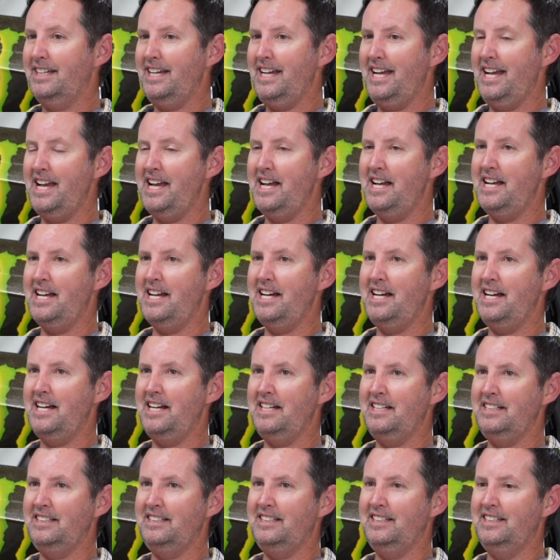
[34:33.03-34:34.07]

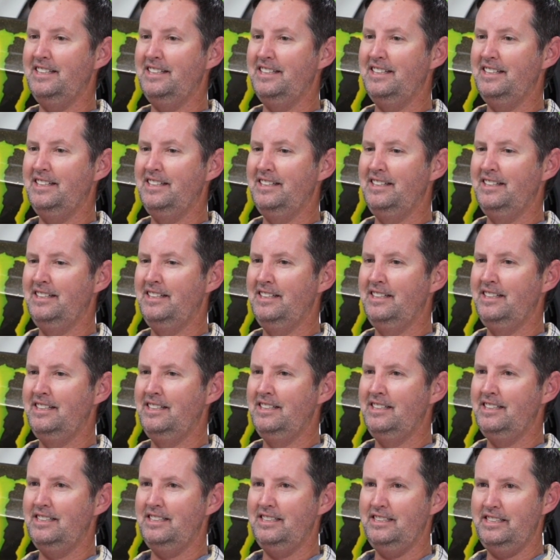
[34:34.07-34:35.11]
And
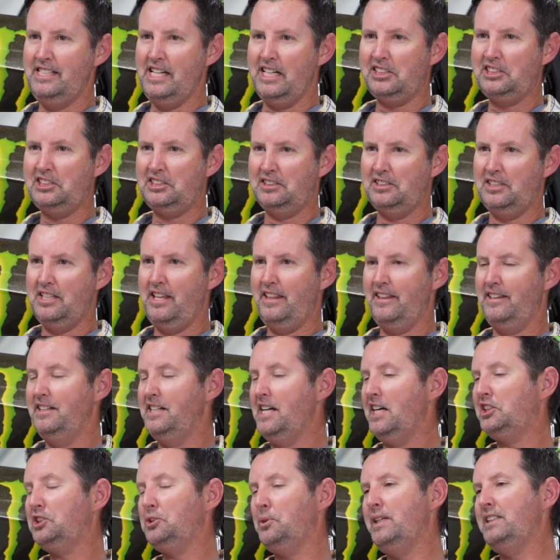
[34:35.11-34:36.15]
next, the
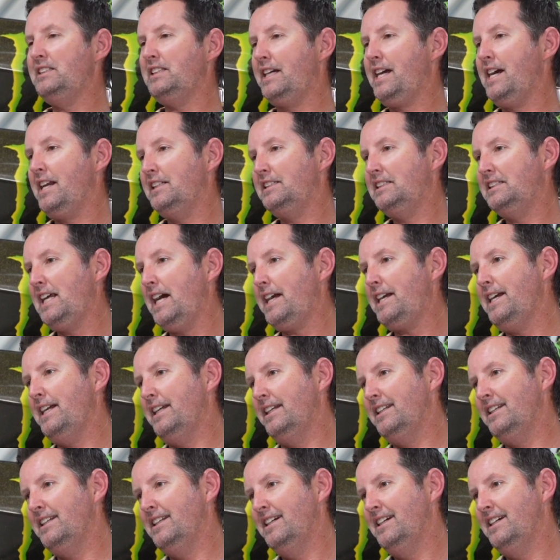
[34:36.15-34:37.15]
next race, I got a second.